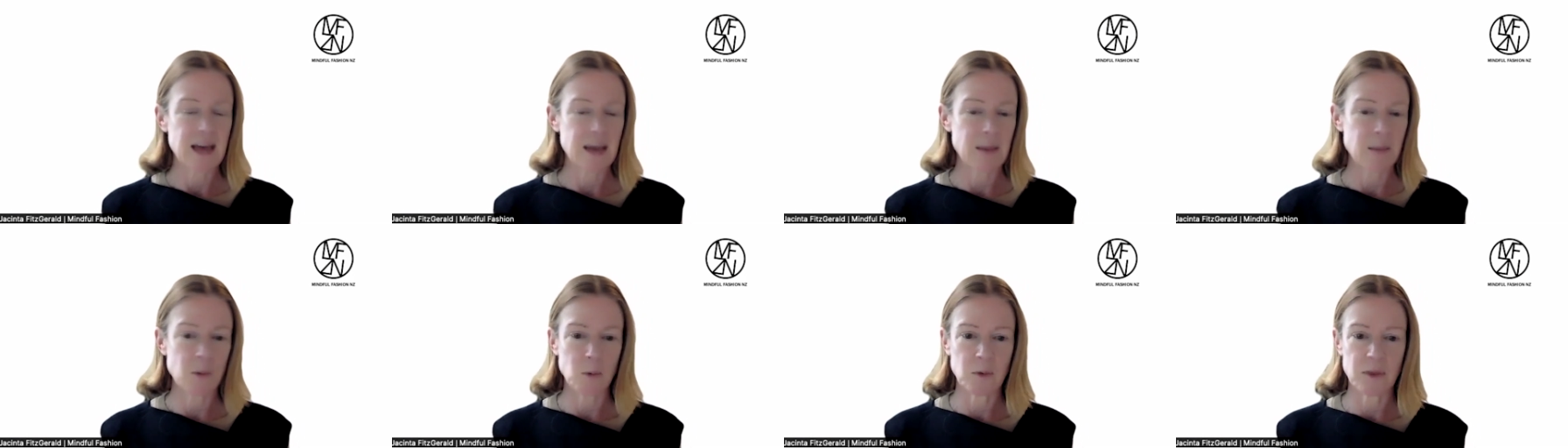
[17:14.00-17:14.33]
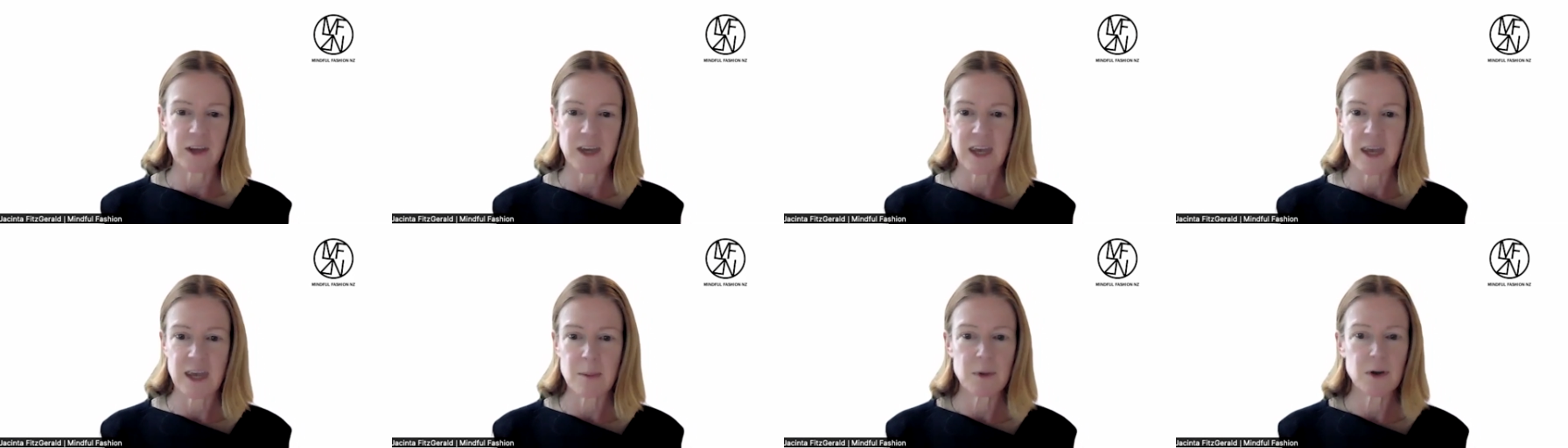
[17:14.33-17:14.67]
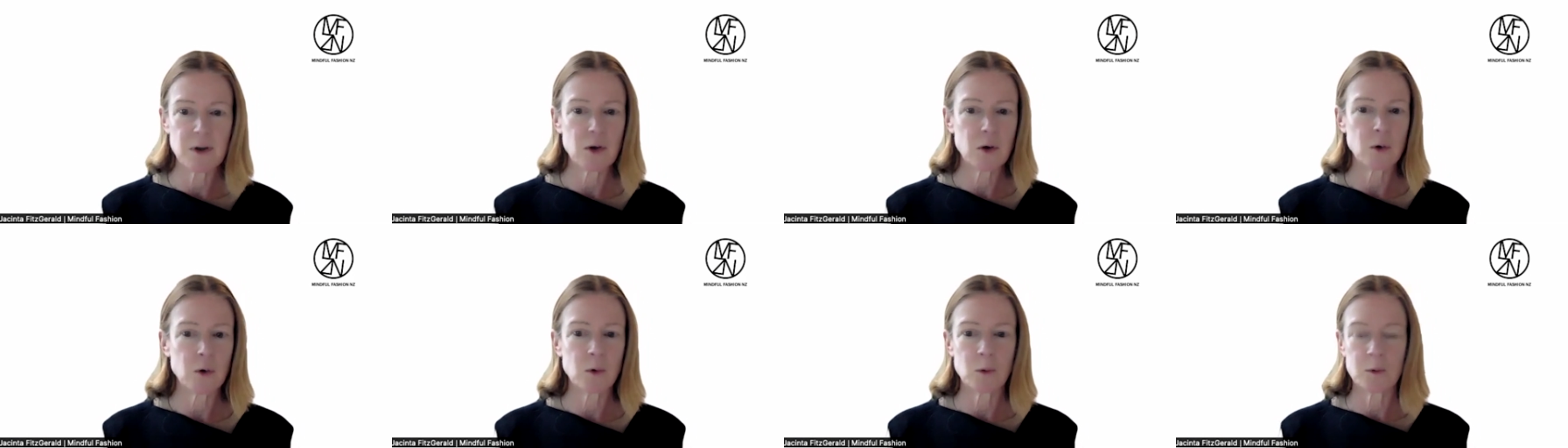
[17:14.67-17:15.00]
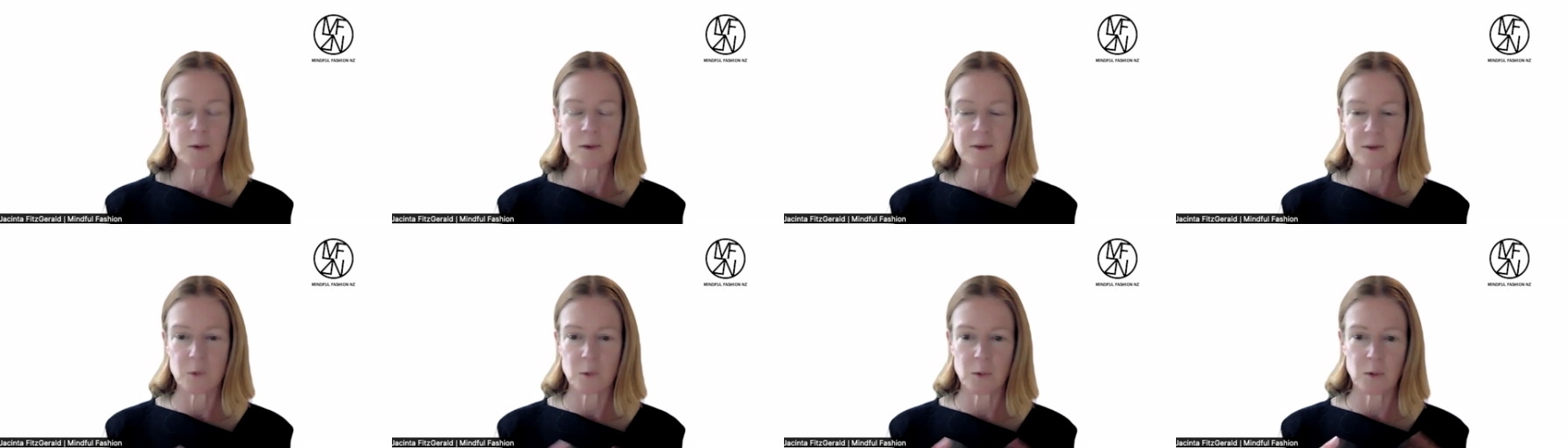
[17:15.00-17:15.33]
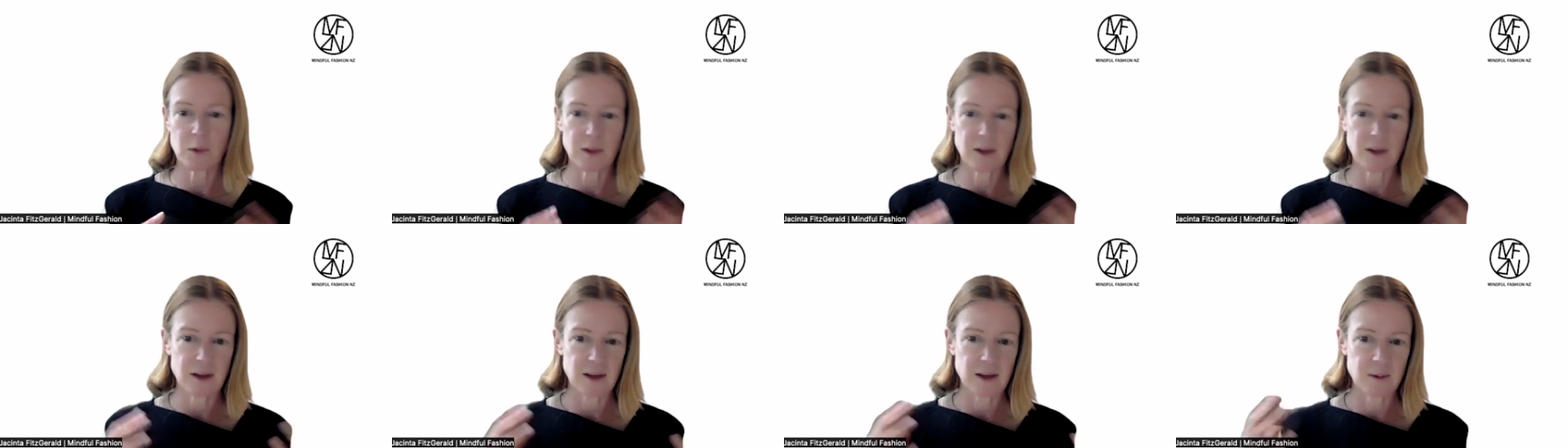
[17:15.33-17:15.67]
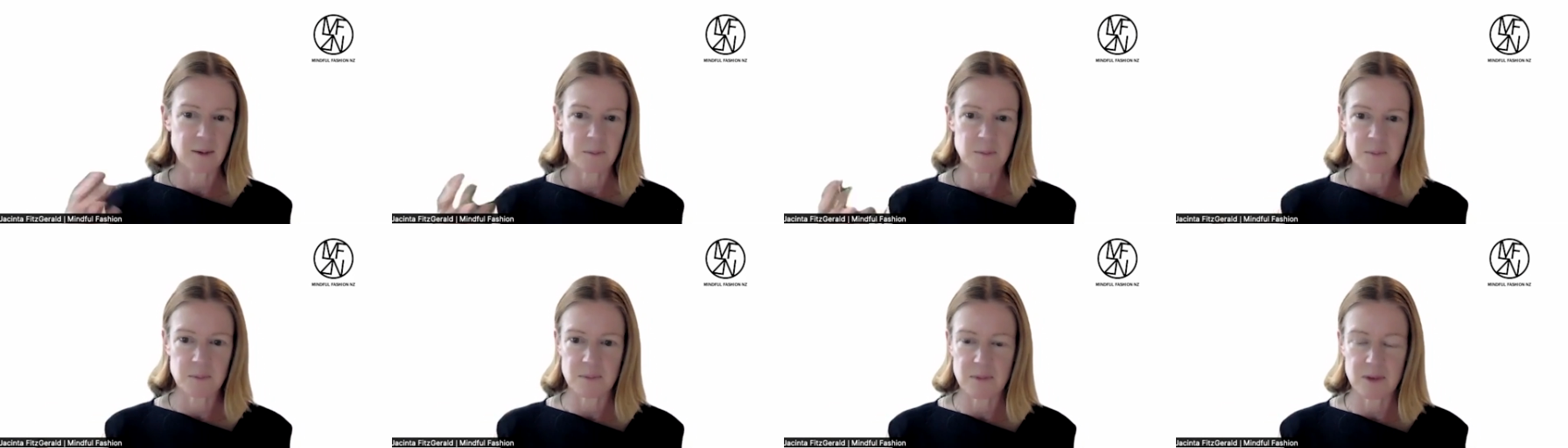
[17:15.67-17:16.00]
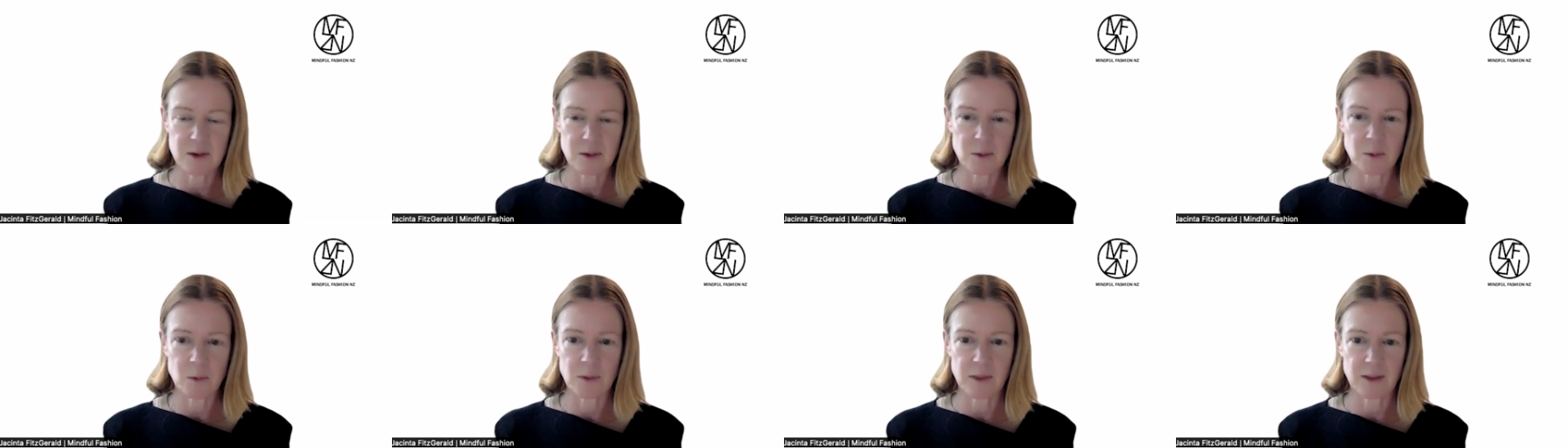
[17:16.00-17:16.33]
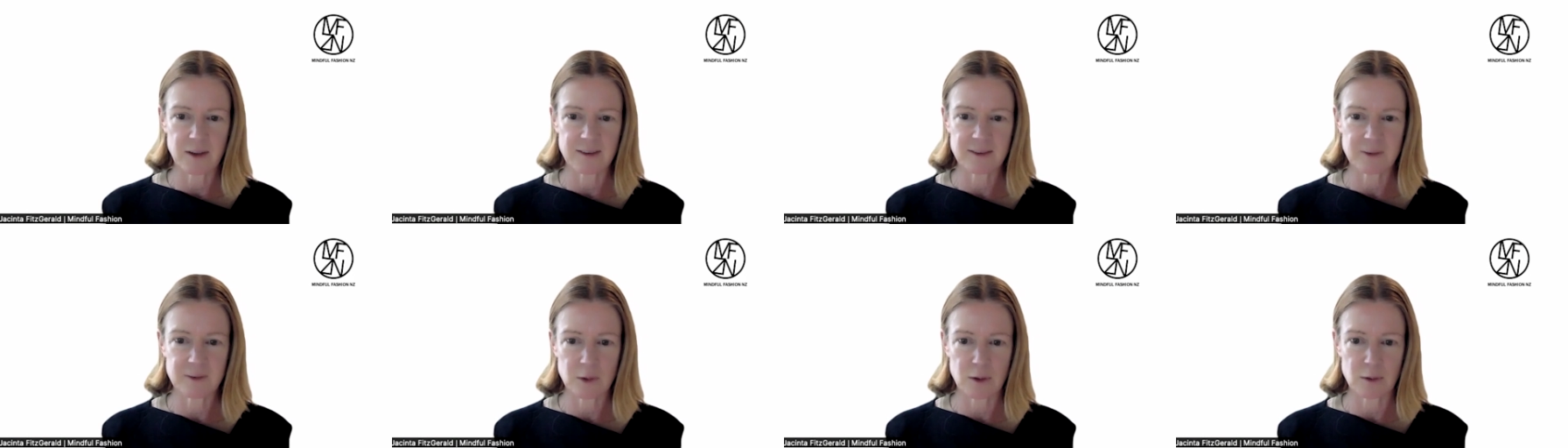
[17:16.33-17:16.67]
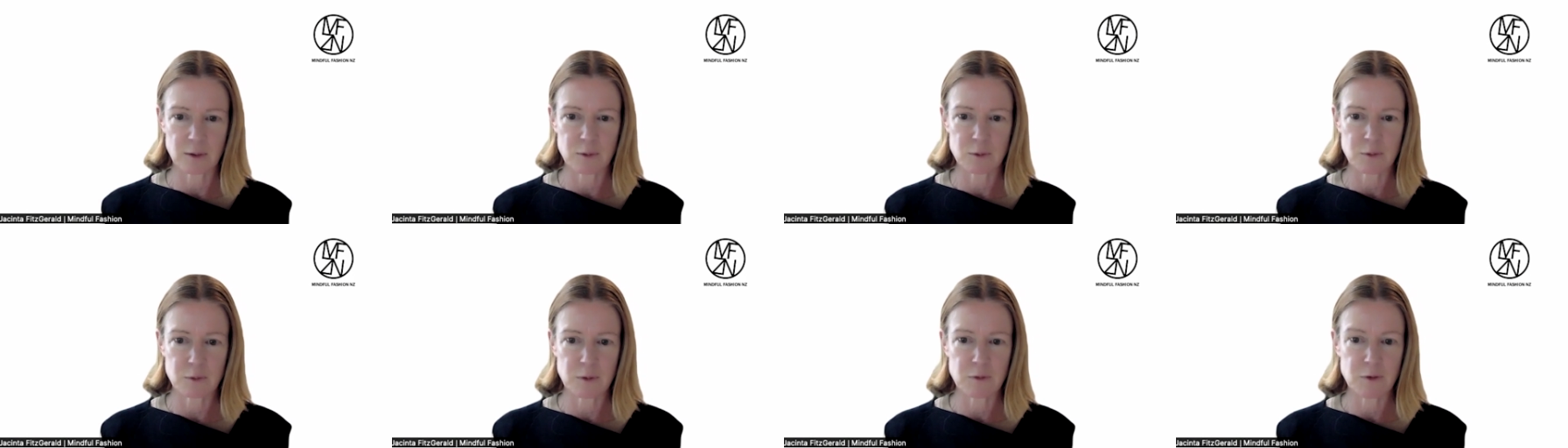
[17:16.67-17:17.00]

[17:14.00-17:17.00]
or the chemicals, or the sort of